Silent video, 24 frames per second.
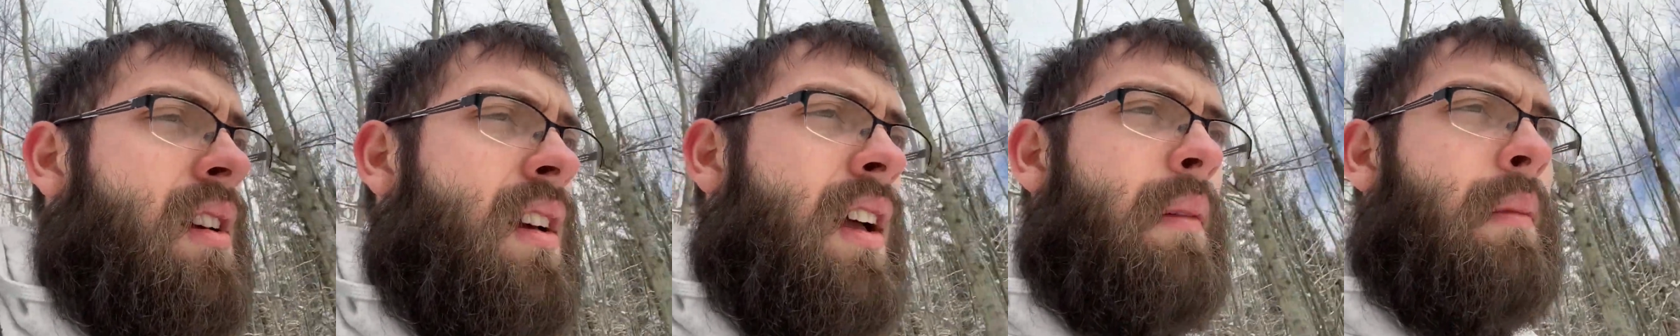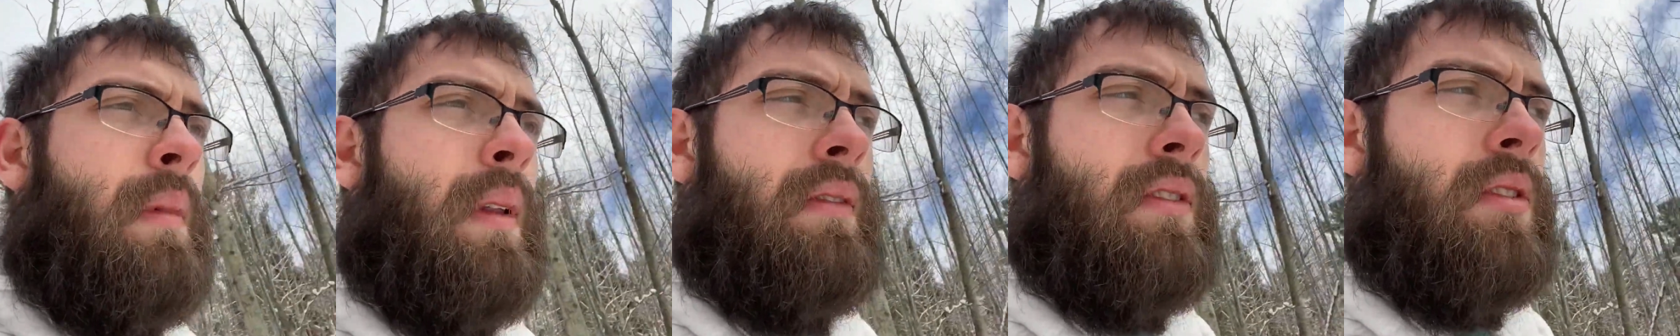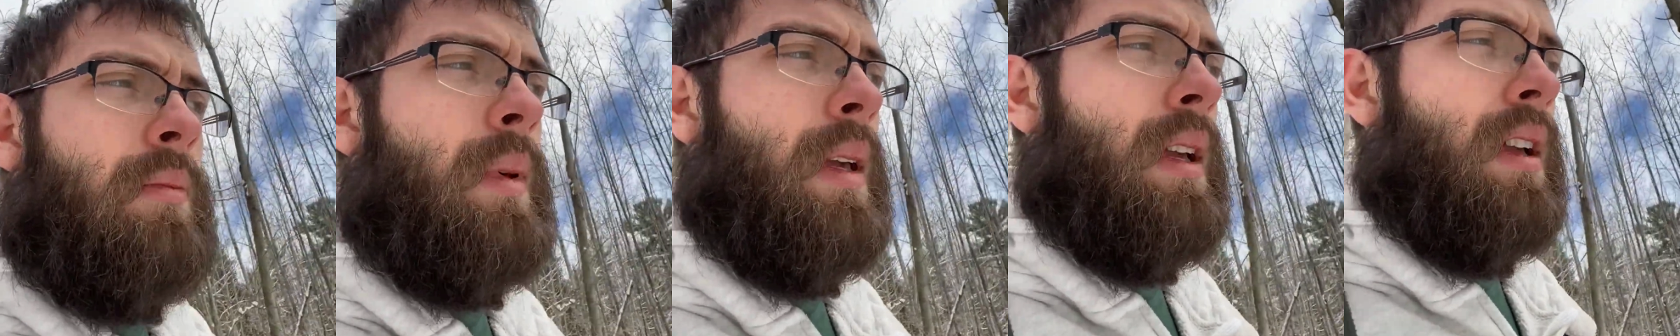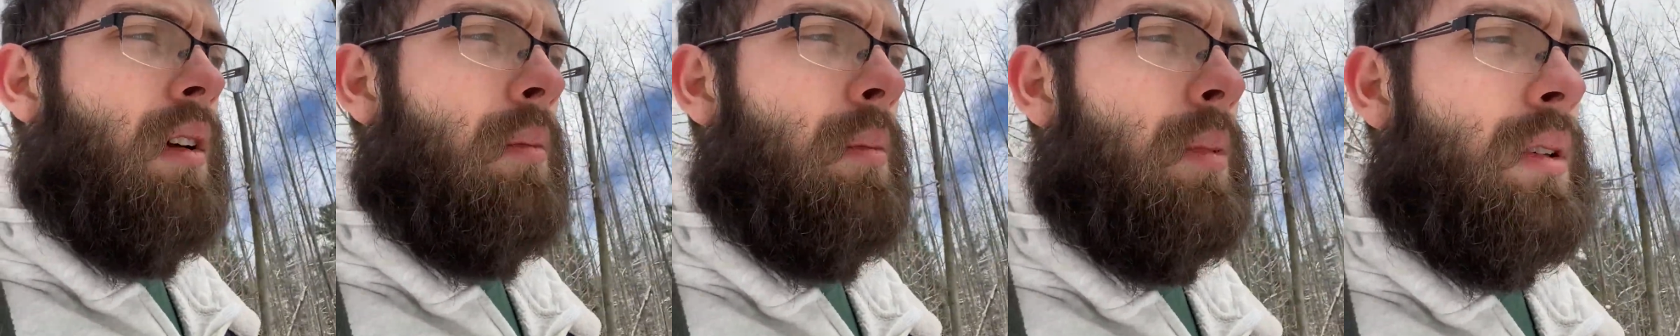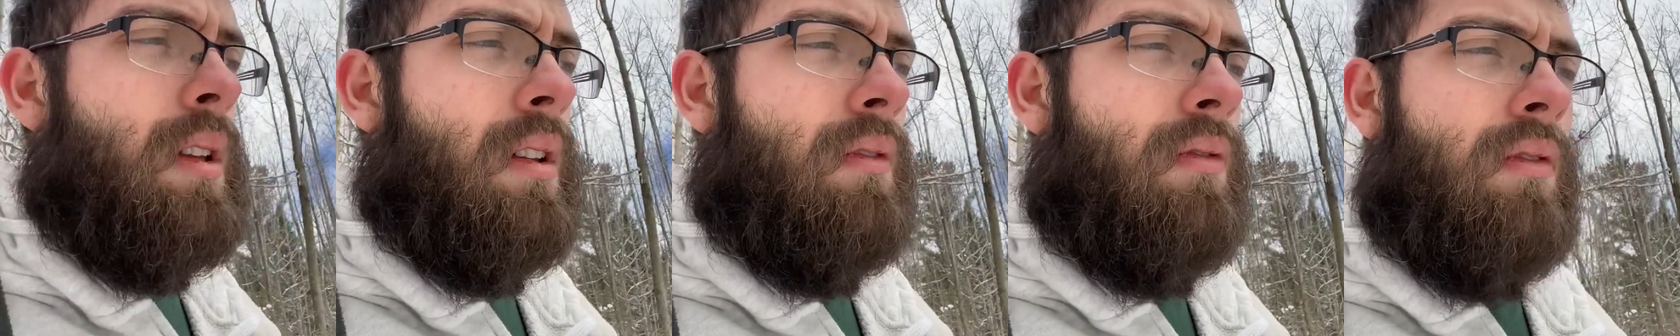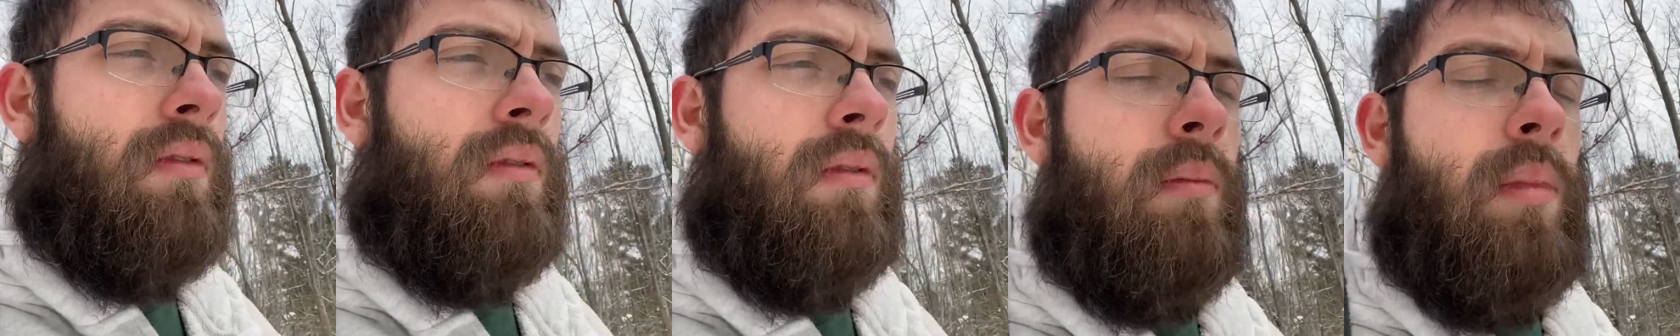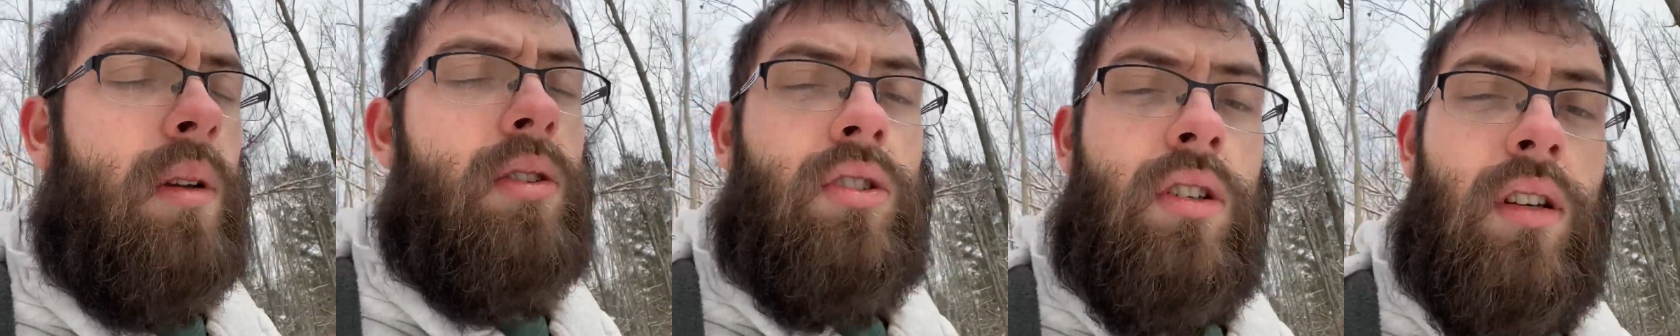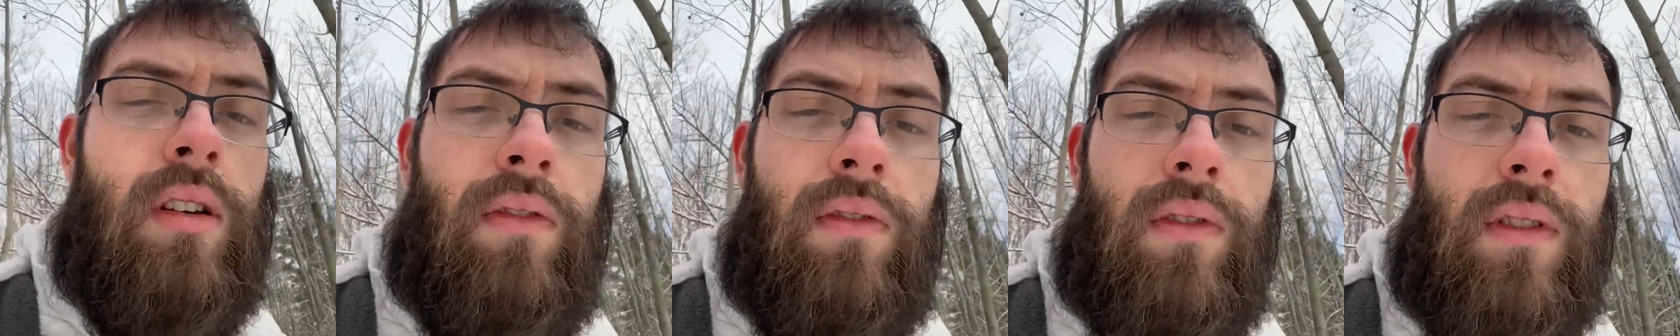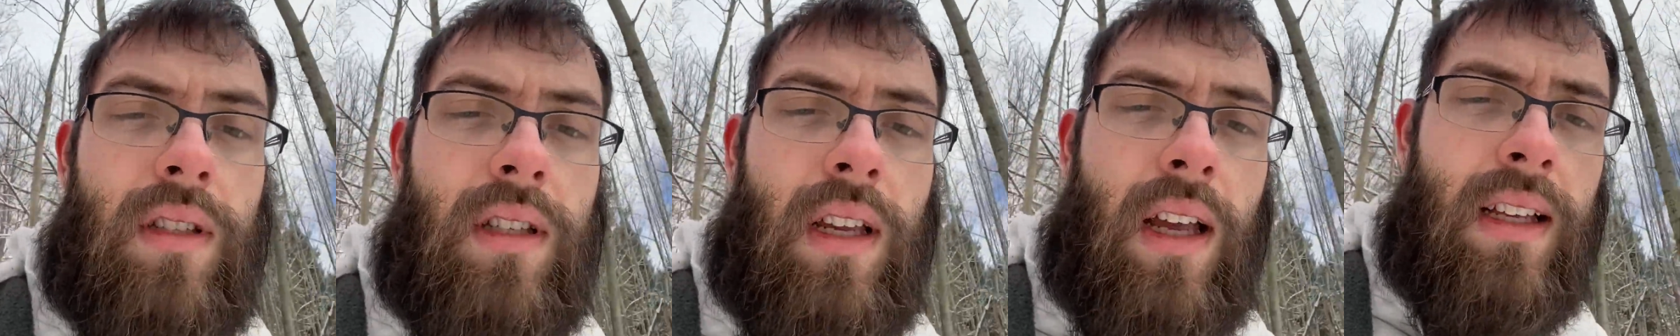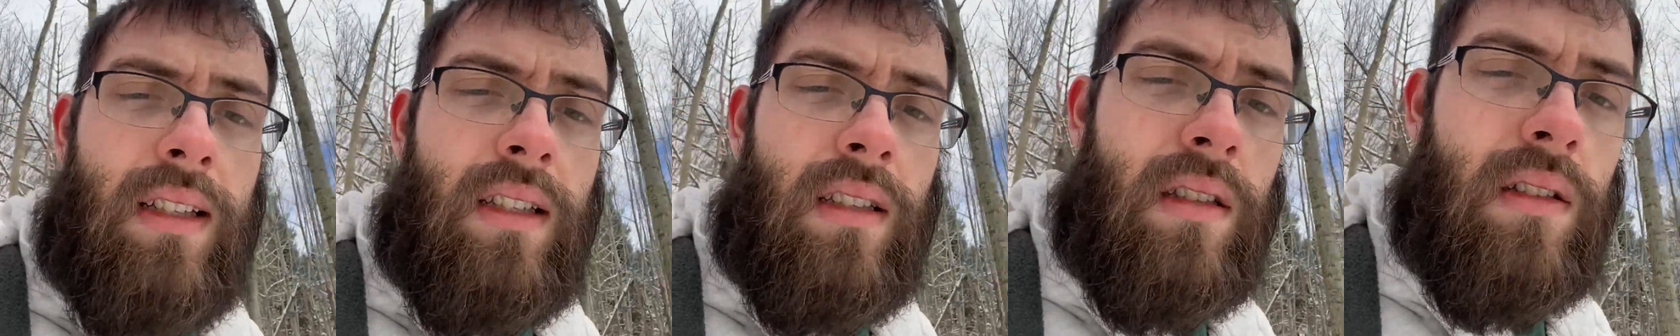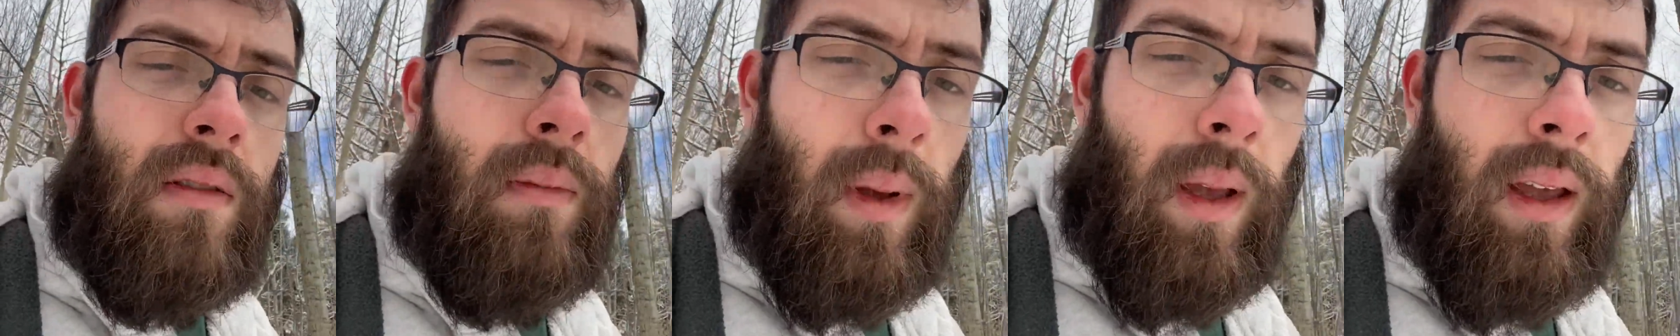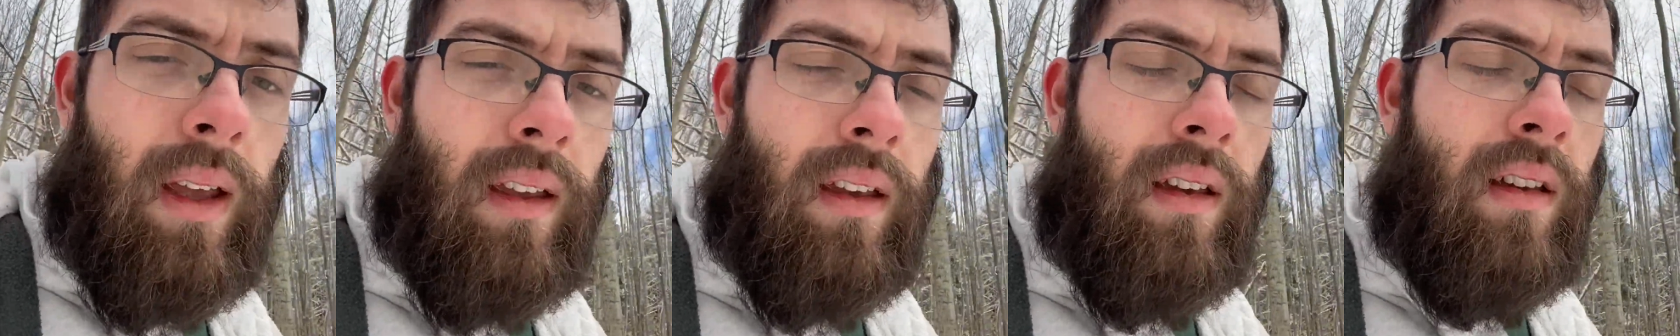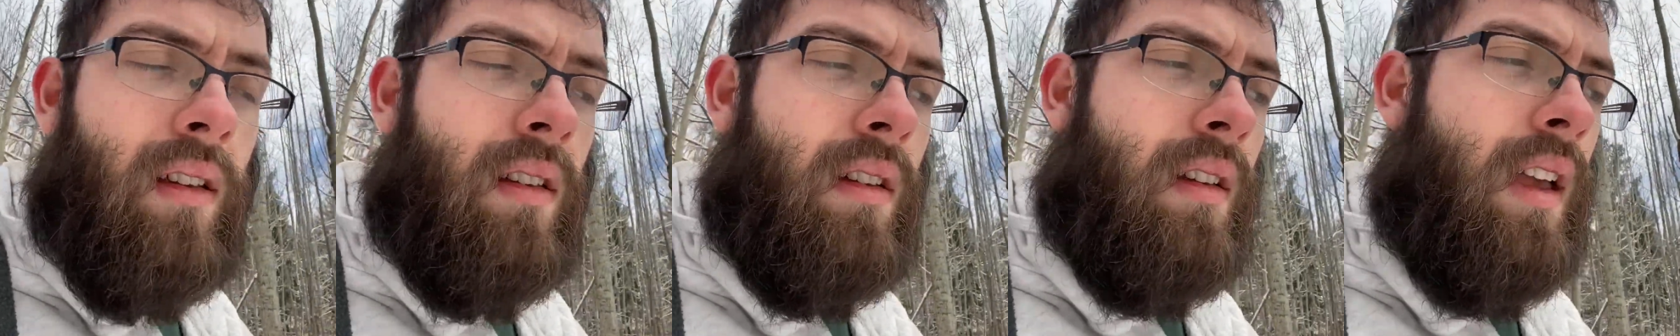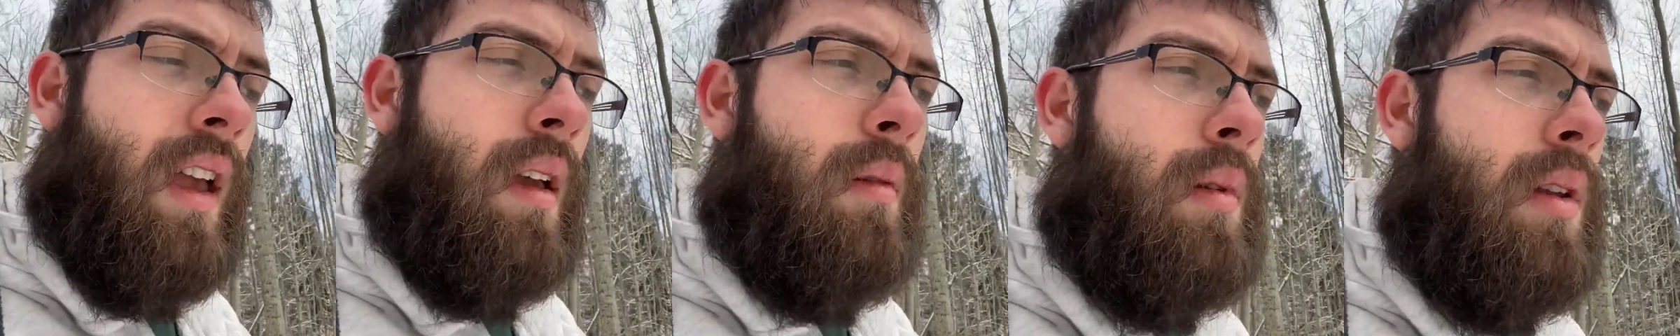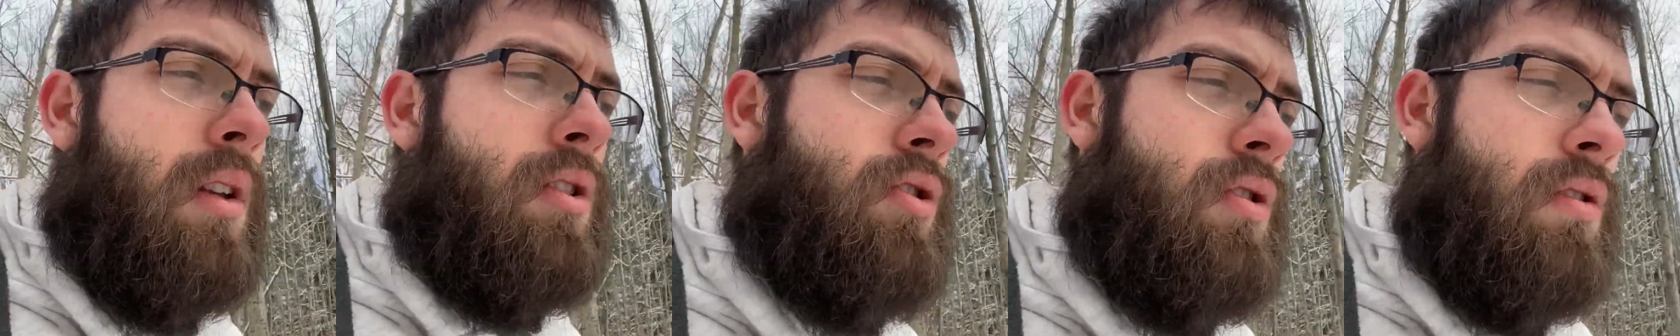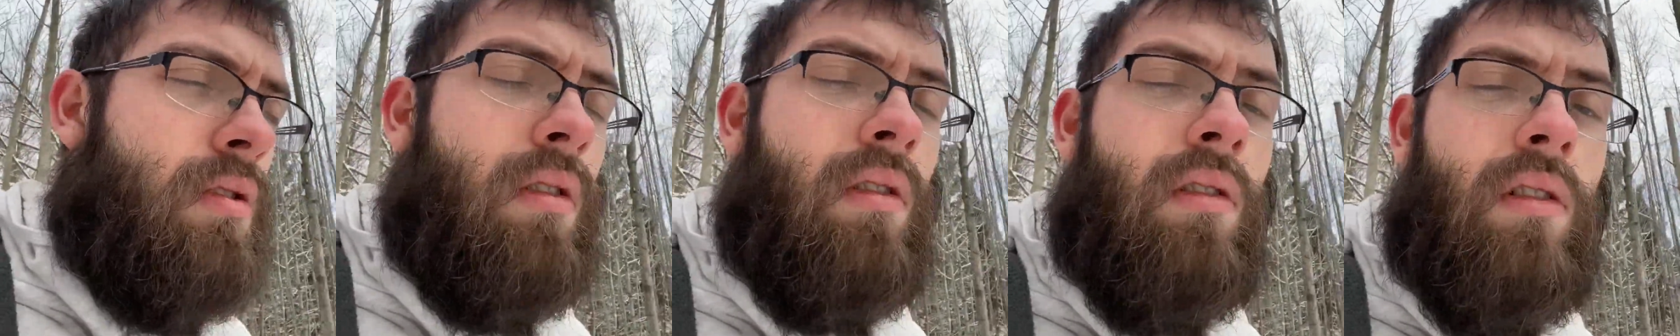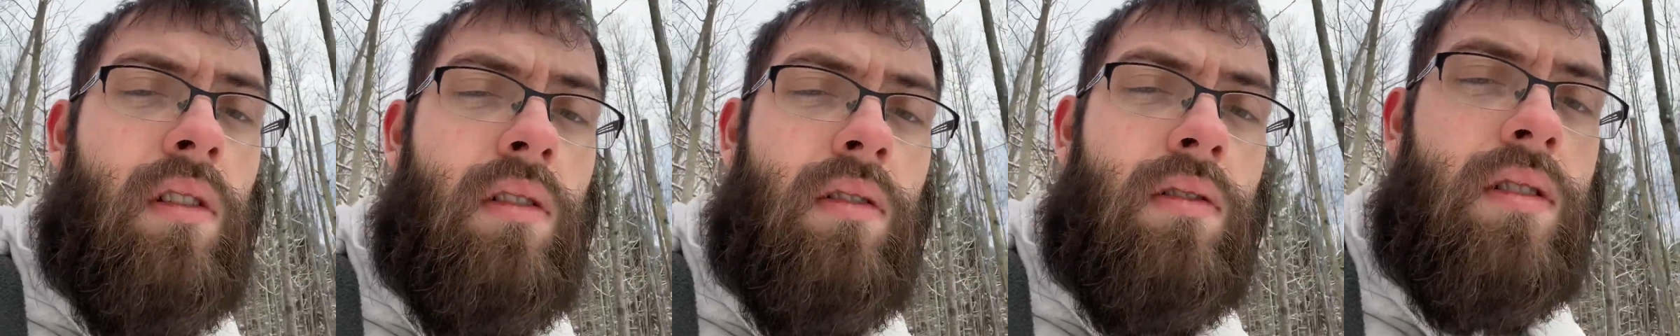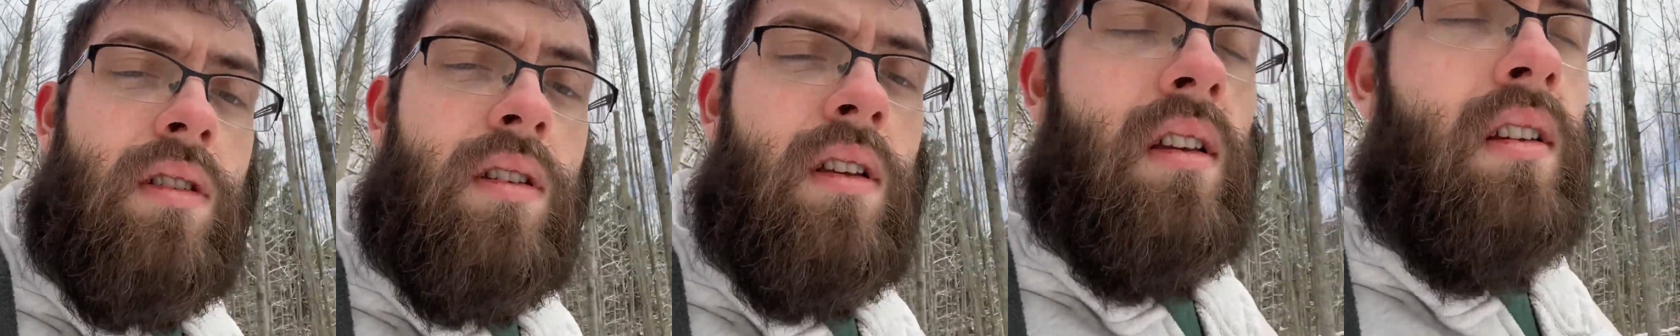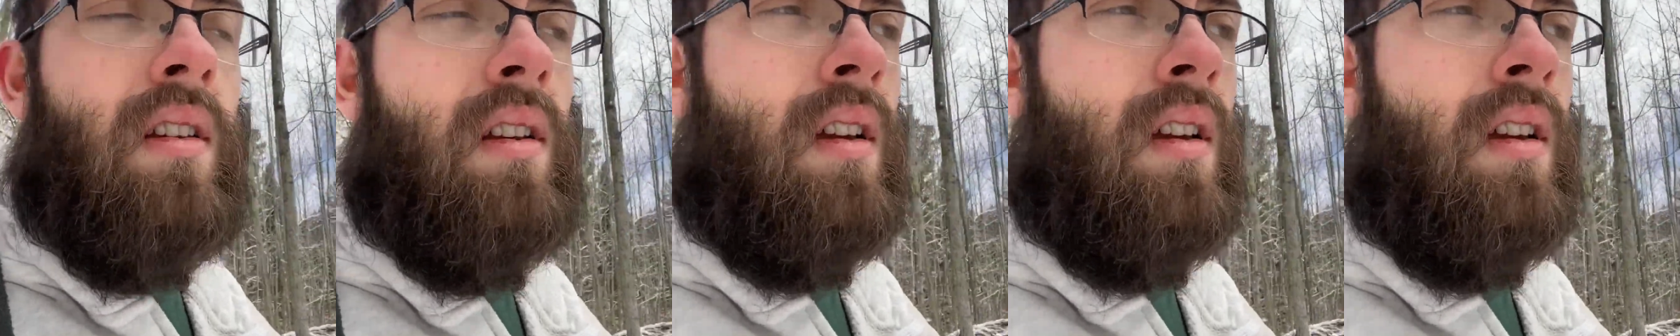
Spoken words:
I'm going to have to make up a bunch of different sizes of my ammunition holders,